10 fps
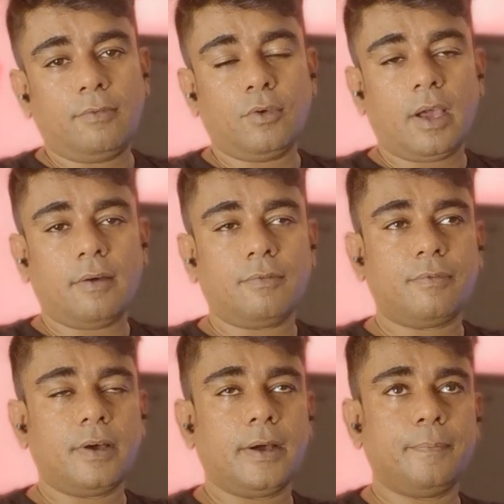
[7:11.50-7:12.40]
have
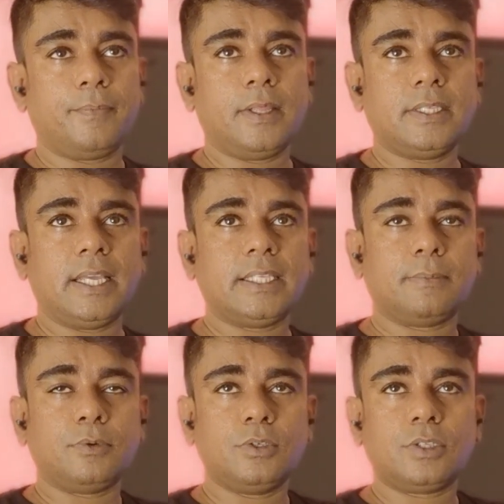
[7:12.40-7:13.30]

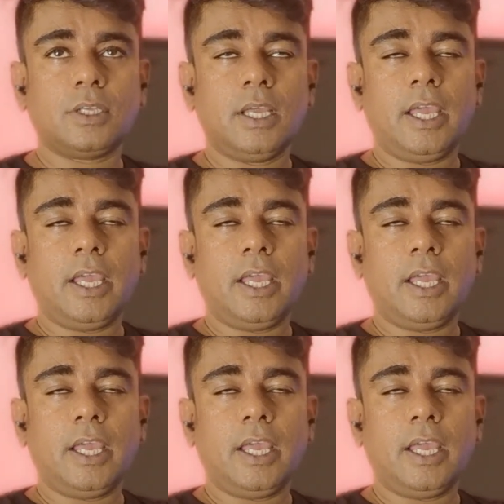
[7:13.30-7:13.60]
suppose